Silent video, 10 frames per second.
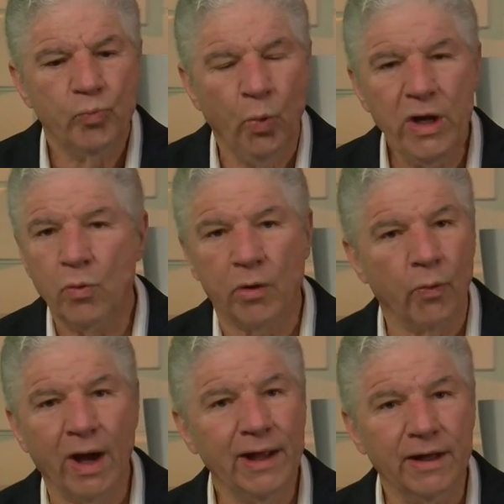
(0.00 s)
we were
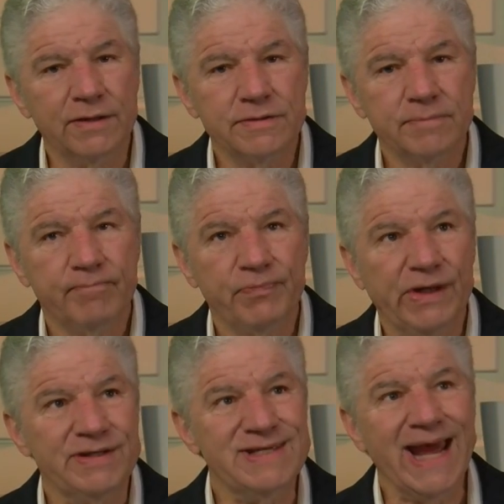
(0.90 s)
right
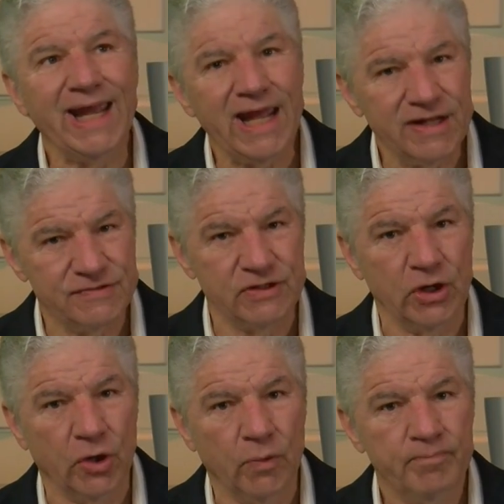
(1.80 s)
decades
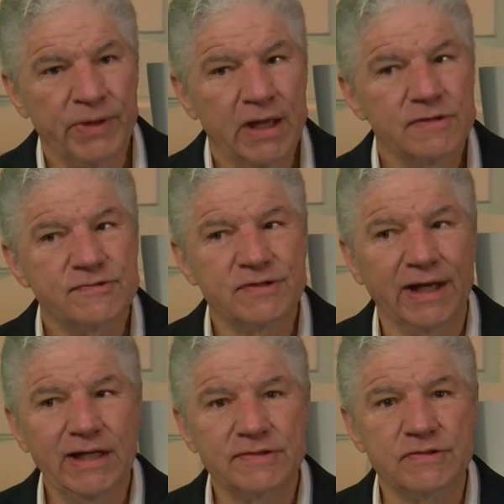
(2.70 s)
ago.
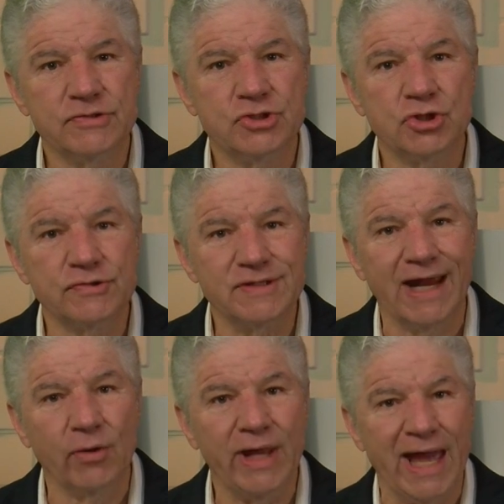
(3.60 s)
Science is just
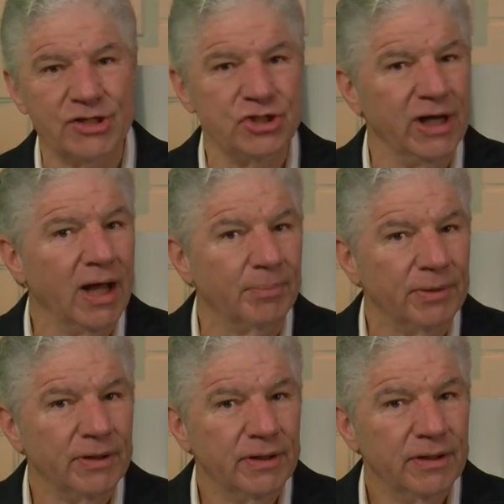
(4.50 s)
now catching up.
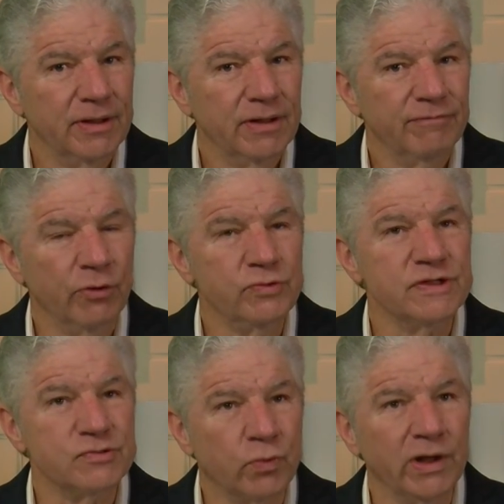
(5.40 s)
Folks,
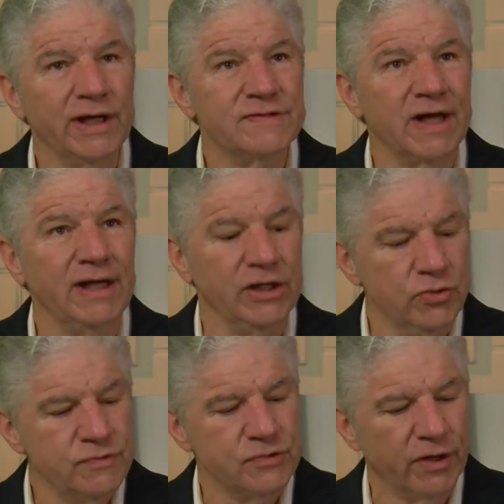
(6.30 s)
it's really exciting.
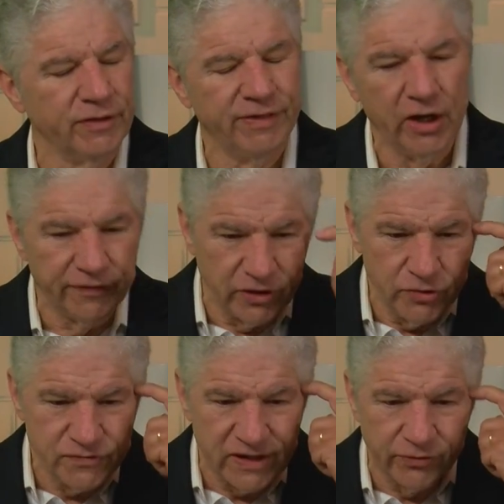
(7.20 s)
You saw the thing on the
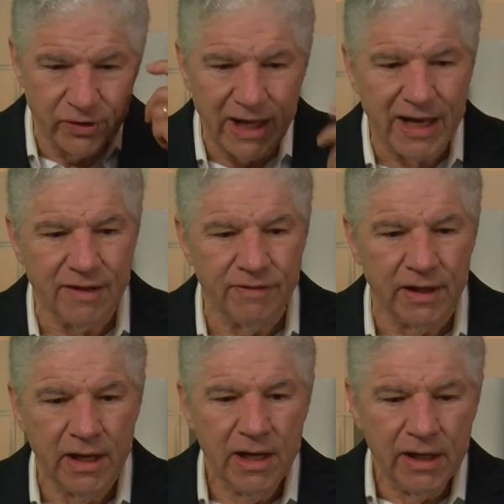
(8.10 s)
news the other day
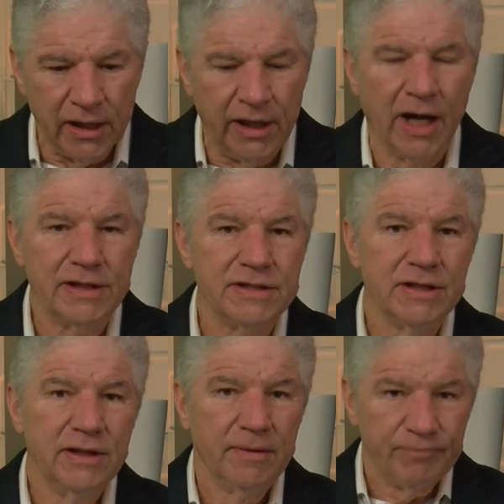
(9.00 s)
that gut
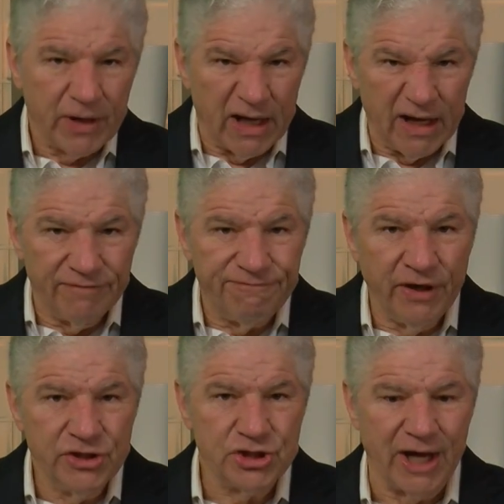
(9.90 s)
uh,
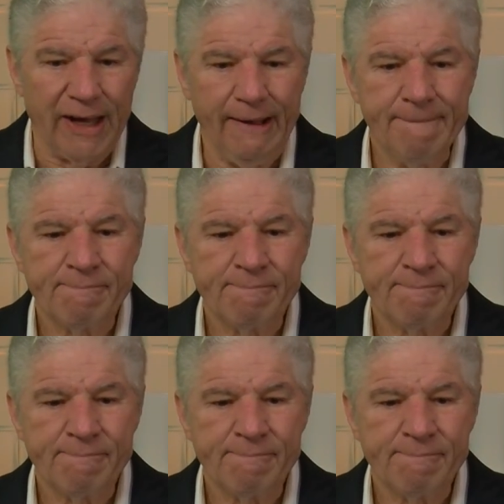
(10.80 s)
fungi